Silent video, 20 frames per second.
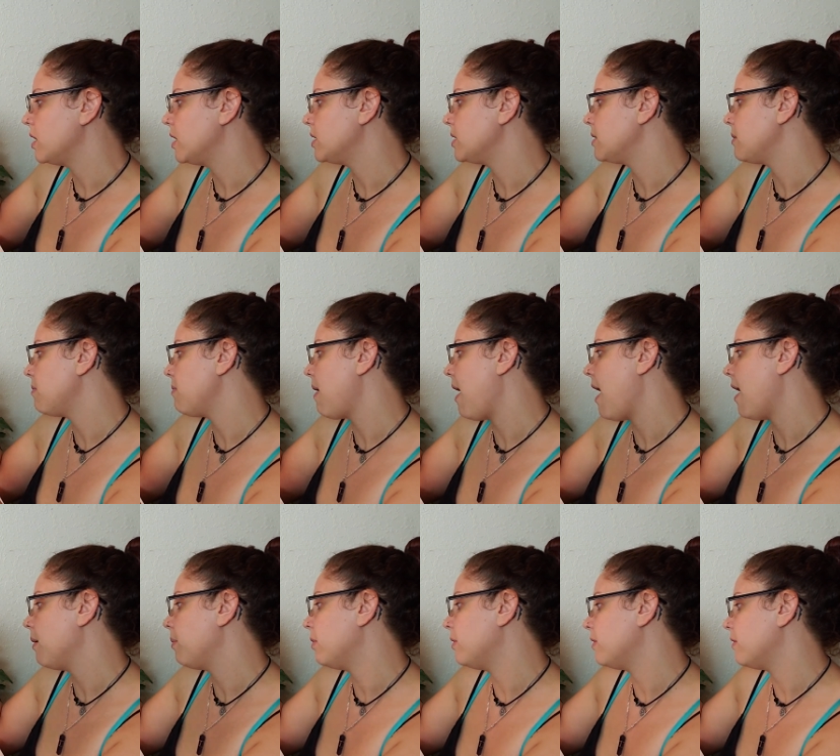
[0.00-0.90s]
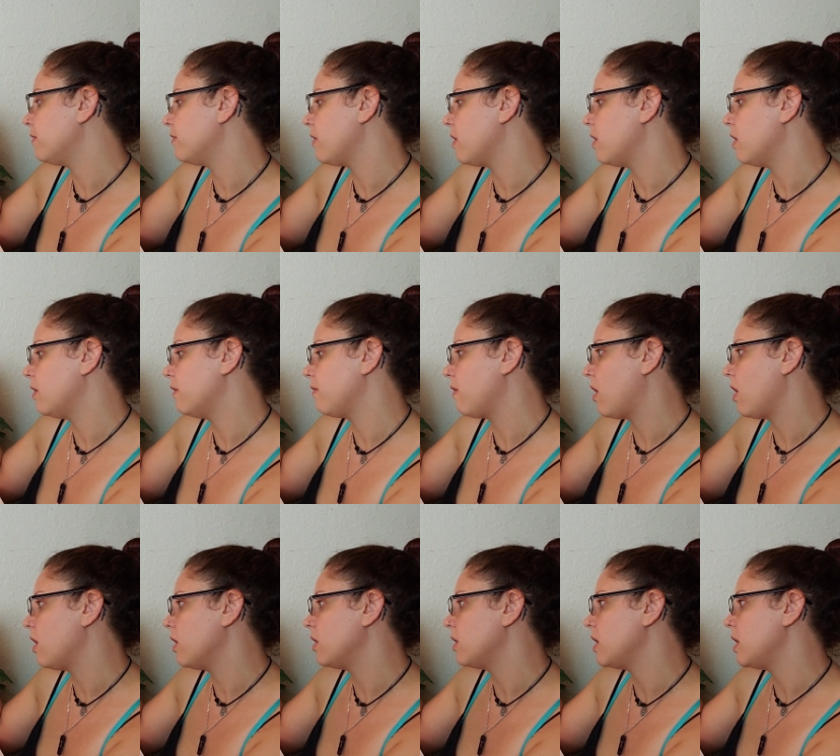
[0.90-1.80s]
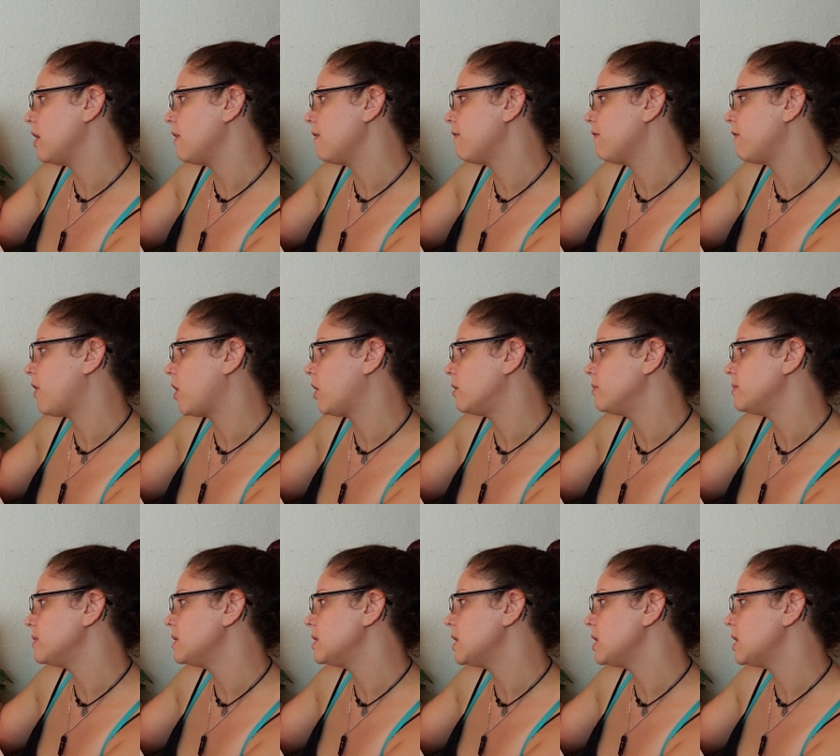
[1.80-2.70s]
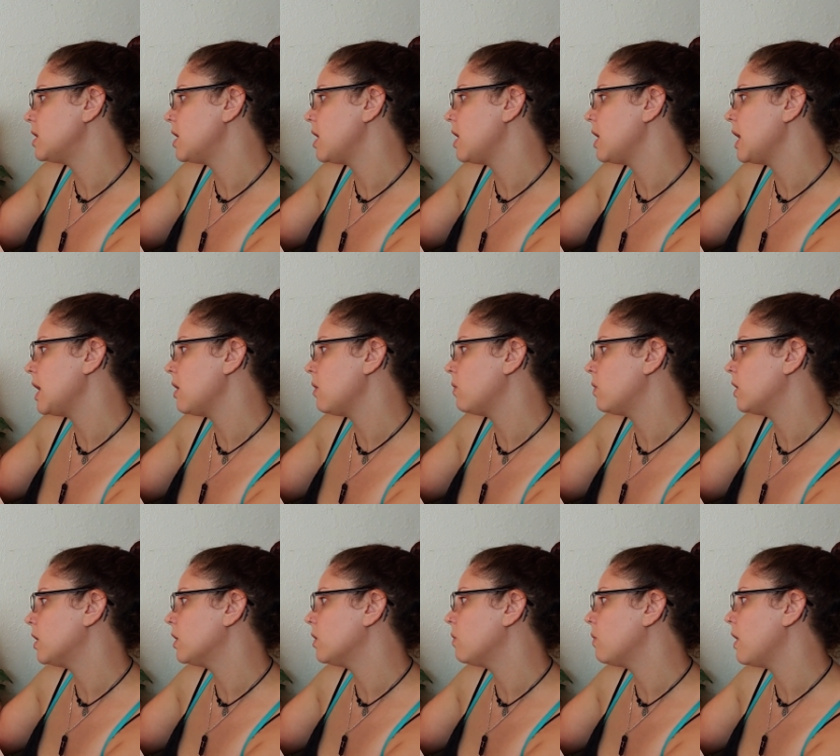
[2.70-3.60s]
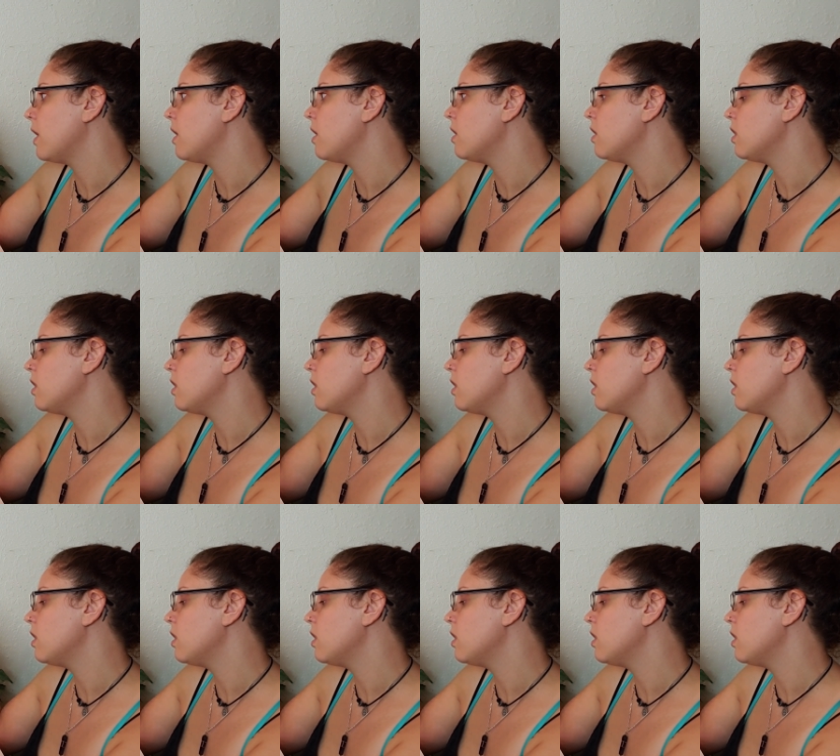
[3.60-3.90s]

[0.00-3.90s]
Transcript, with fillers: Here's a map of, of all the farms that they work with.